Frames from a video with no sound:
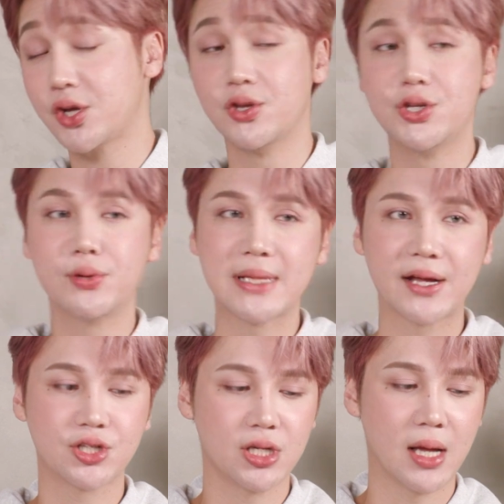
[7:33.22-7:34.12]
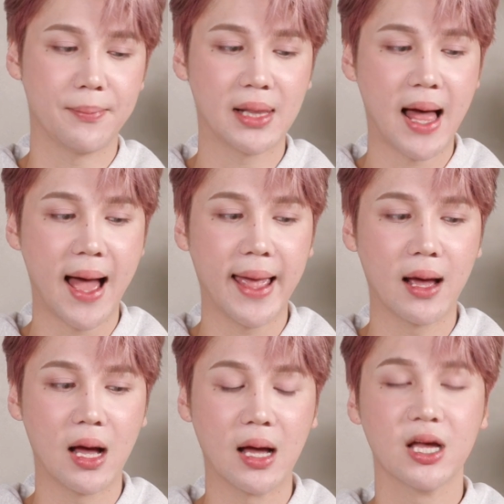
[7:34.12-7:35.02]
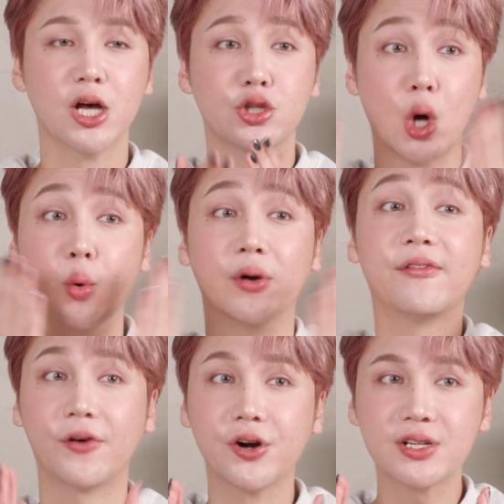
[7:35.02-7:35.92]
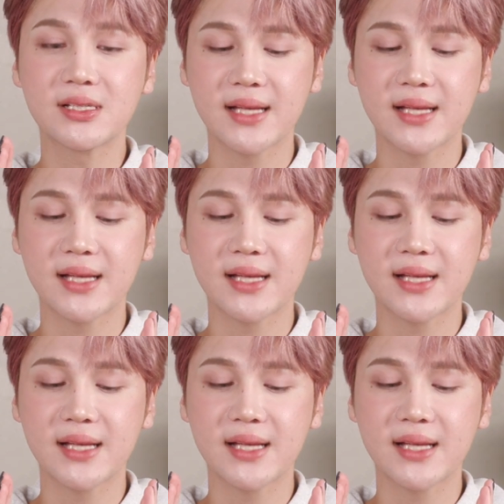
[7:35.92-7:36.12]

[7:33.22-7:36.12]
you can do is actually apply a toner first,